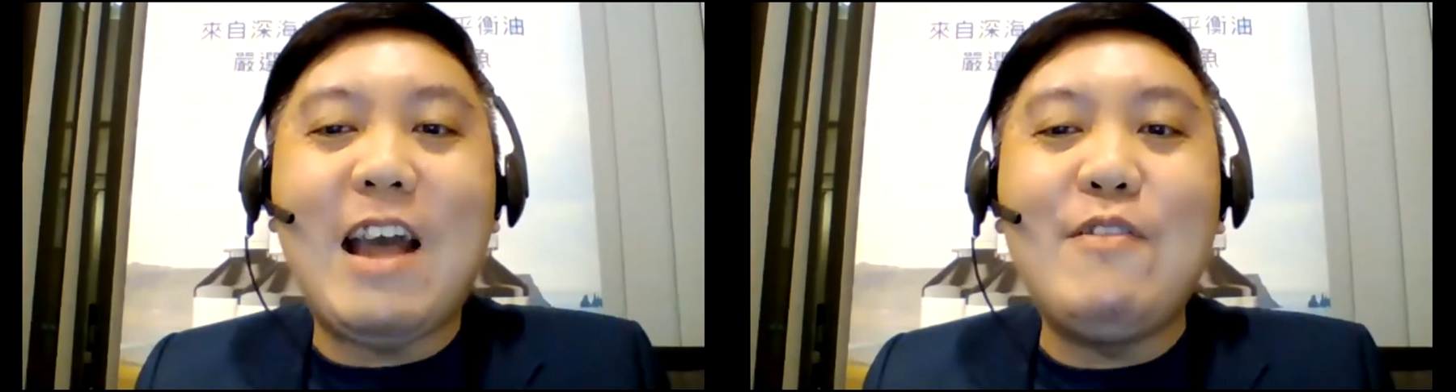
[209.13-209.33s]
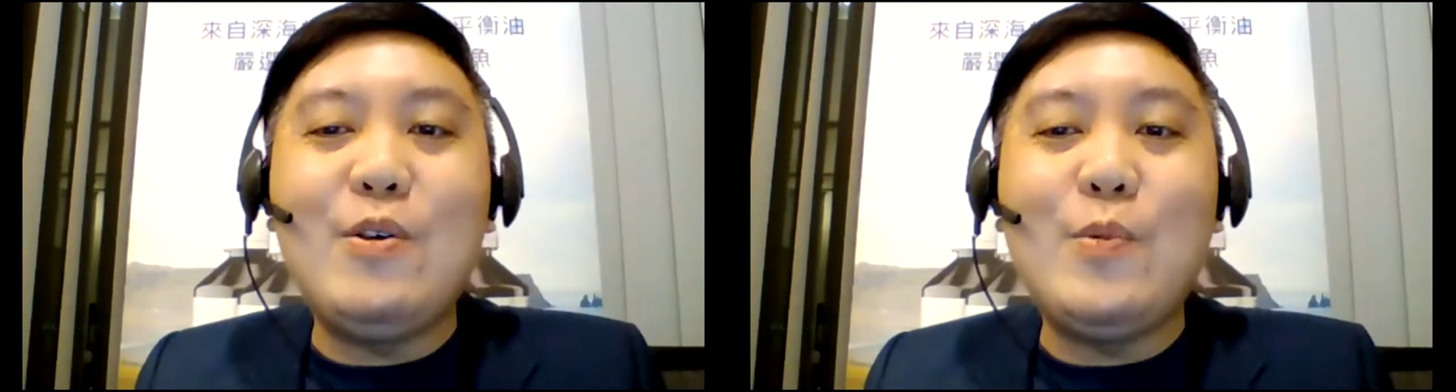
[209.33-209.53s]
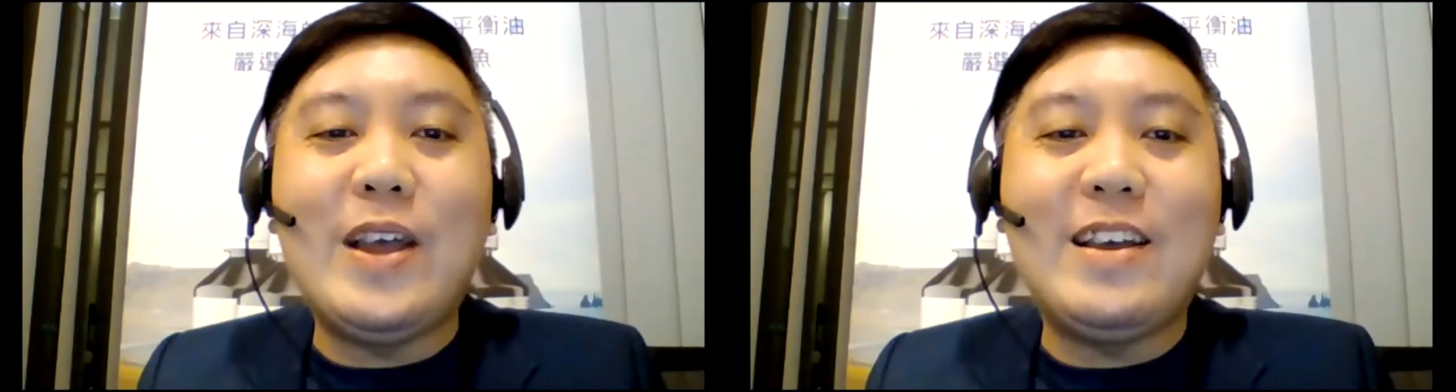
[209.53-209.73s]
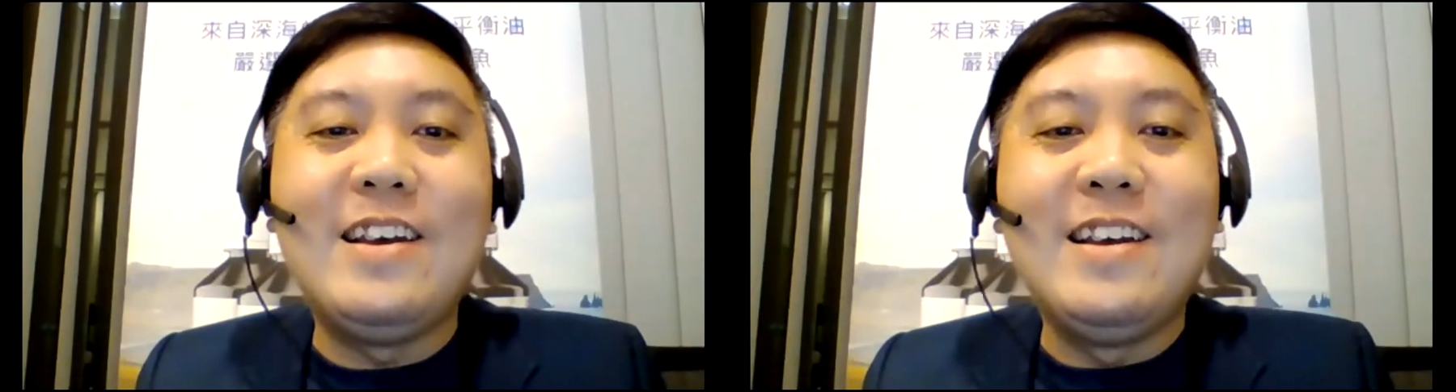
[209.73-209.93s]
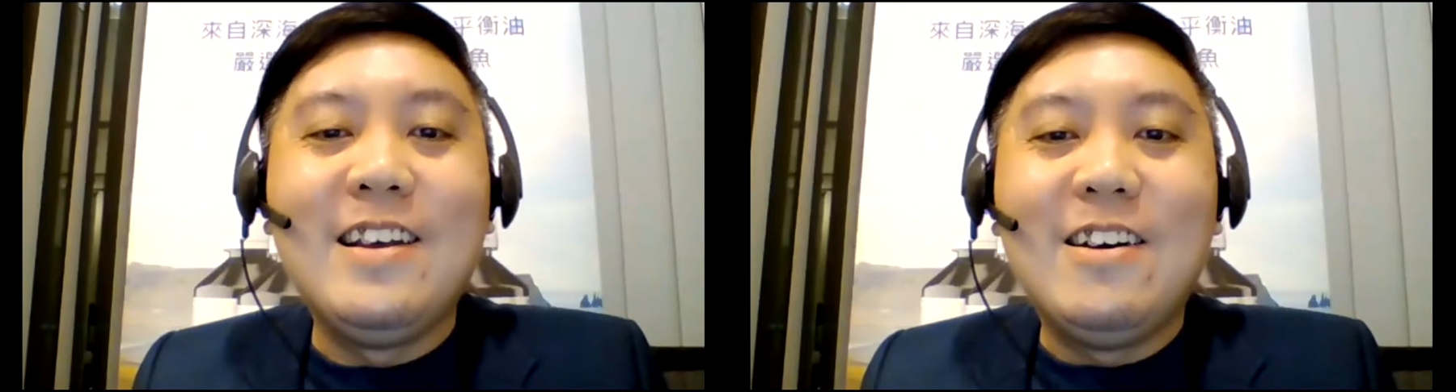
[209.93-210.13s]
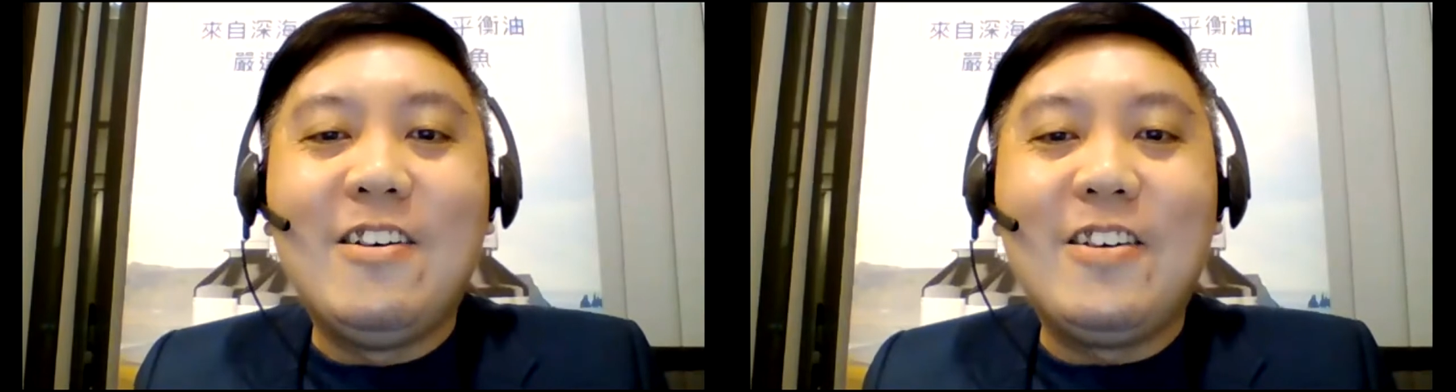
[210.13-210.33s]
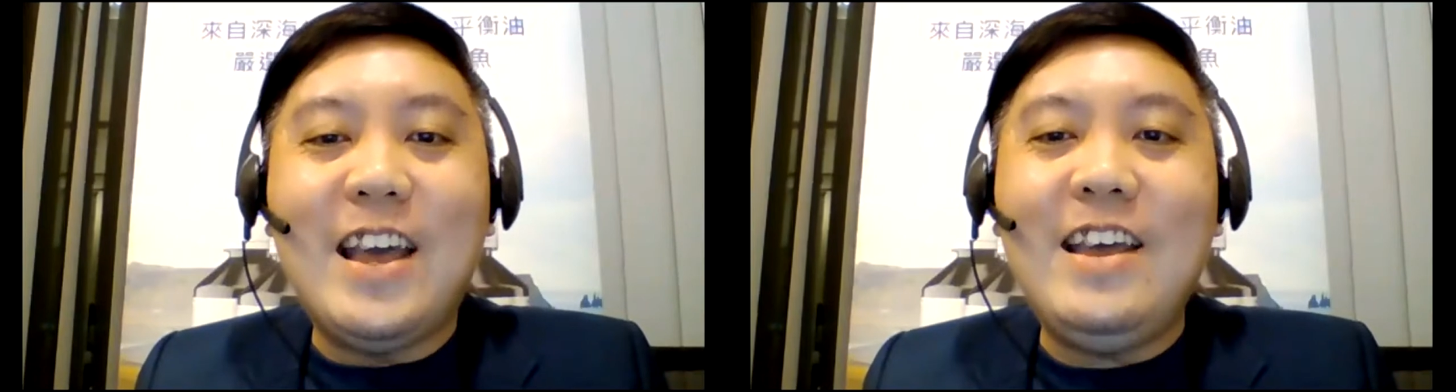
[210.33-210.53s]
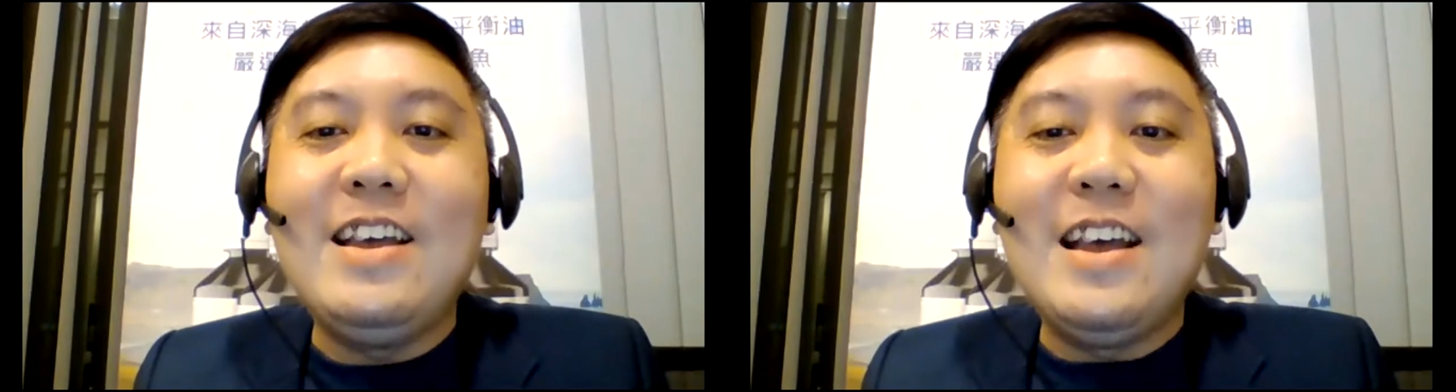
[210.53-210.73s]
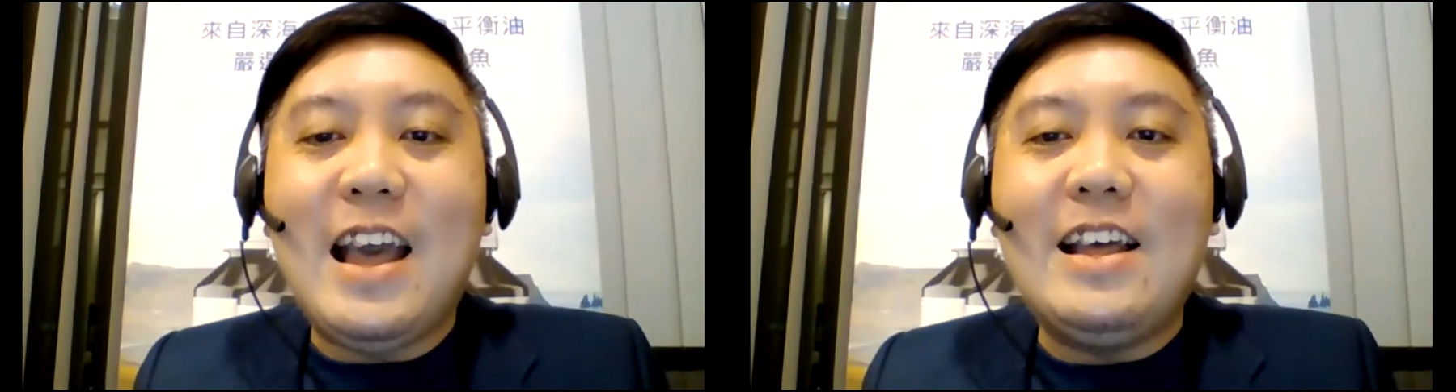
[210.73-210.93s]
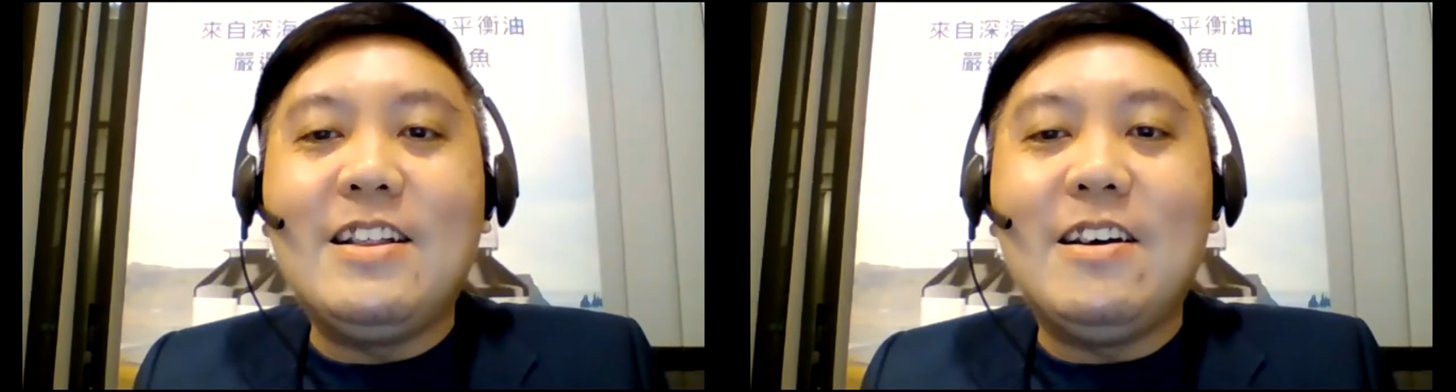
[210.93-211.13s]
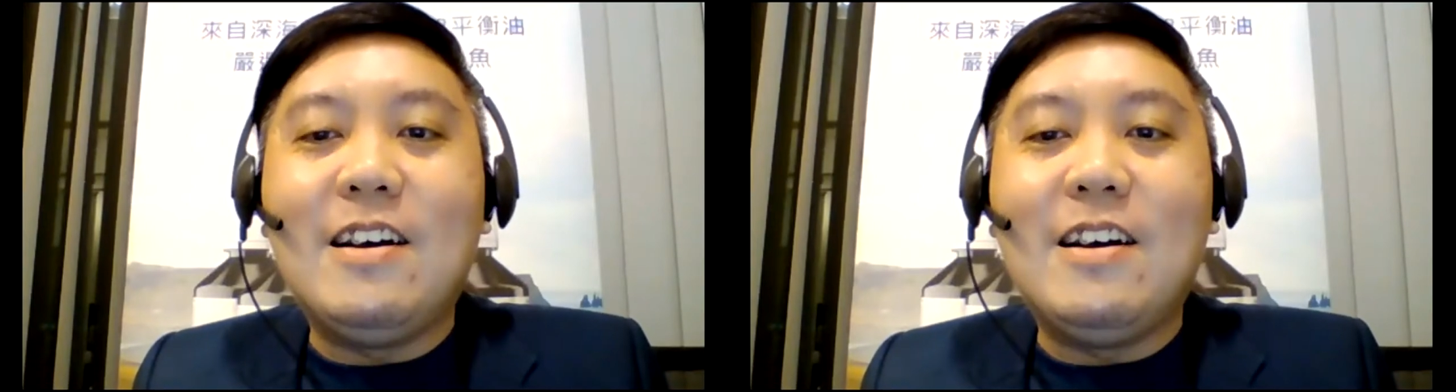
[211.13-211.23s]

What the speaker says: every week. Okay, and